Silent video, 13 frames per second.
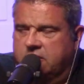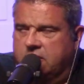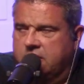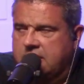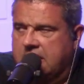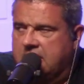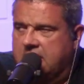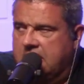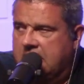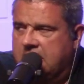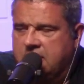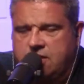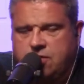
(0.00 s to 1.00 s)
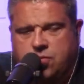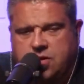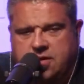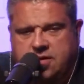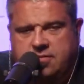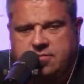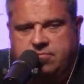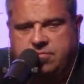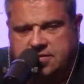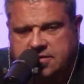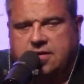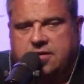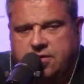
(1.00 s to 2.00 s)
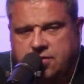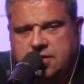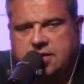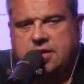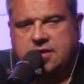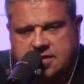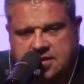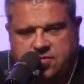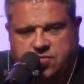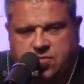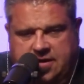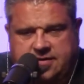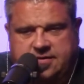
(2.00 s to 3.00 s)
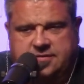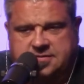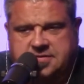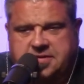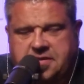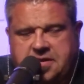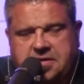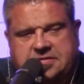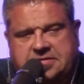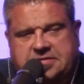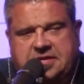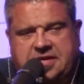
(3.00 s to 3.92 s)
ever look at it how you won, but they'll know that you did win. So